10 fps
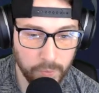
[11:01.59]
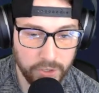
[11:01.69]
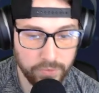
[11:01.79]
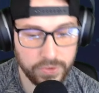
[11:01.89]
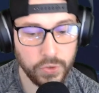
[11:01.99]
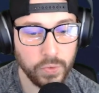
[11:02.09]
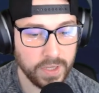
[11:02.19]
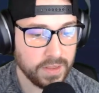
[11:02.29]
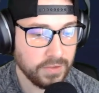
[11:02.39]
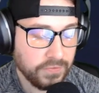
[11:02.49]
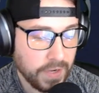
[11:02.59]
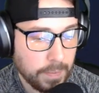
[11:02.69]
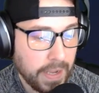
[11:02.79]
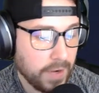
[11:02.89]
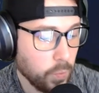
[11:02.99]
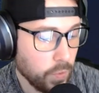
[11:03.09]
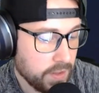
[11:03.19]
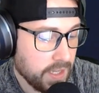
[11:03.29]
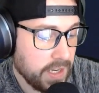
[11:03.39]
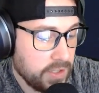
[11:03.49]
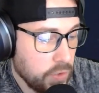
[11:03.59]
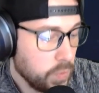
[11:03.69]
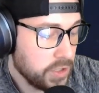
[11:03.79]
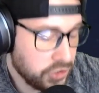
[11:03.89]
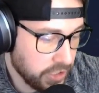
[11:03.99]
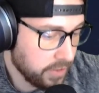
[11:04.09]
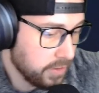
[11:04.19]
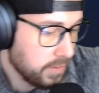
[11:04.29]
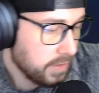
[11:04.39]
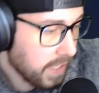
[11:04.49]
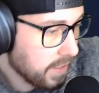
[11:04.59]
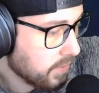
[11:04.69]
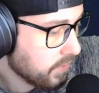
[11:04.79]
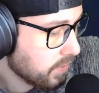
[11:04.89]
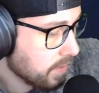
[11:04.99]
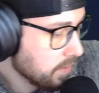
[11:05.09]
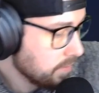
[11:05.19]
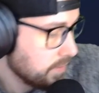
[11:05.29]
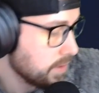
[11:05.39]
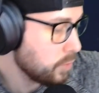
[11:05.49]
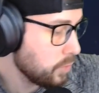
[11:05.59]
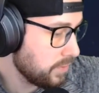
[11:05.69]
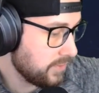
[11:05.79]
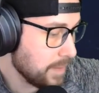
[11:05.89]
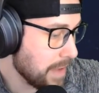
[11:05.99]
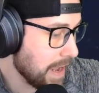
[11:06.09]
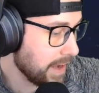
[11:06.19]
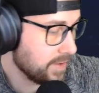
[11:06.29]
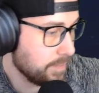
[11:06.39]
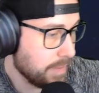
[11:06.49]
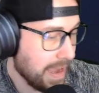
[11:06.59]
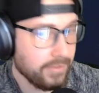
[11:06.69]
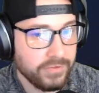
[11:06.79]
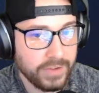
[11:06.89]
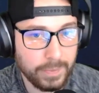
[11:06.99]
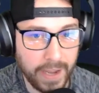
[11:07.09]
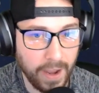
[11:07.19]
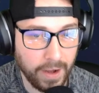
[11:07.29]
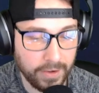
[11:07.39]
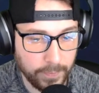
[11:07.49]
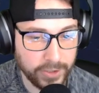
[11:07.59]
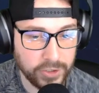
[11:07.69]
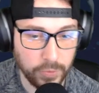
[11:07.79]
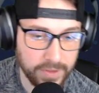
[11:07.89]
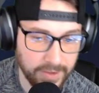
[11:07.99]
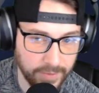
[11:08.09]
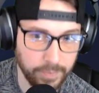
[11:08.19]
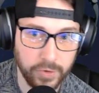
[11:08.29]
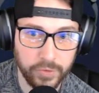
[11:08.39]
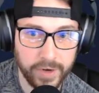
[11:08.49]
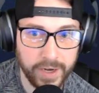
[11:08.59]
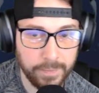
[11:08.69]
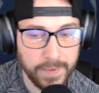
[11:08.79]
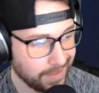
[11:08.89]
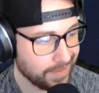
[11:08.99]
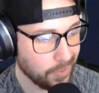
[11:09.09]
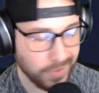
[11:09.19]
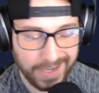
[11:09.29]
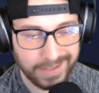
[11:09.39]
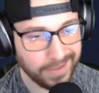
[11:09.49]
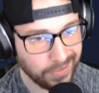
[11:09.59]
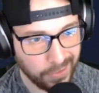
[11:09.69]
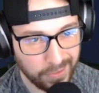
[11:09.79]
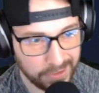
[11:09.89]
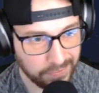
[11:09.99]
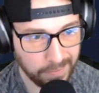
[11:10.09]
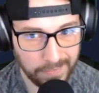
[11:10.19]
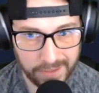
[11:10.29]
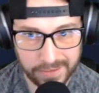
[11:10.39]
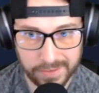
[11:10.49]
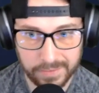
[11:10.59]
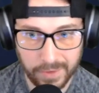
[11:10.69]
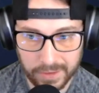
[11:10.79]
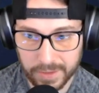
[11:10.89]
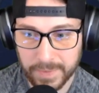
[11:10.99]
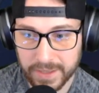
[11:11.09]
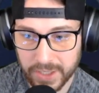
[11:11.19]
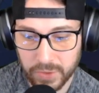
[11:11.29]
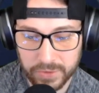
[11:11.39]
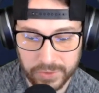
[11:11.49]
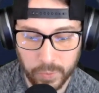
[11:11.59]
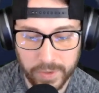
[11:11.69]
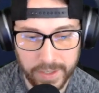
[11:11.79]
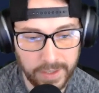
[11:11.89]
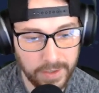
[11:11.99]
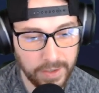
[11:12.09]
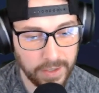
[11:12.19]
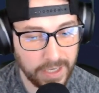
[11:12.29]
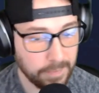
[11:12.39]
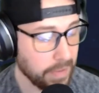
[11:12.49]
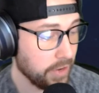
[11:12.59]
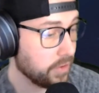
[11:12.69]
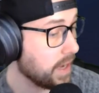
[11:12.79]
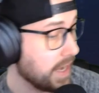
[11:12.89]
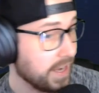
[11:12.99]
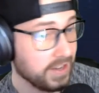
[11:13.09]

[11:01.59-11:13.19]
you do get the feedback, one thing I do want to share is no feedback is bad feedback, especially with this program. Don't get discouraged from this. Ultimately, you just want to get better and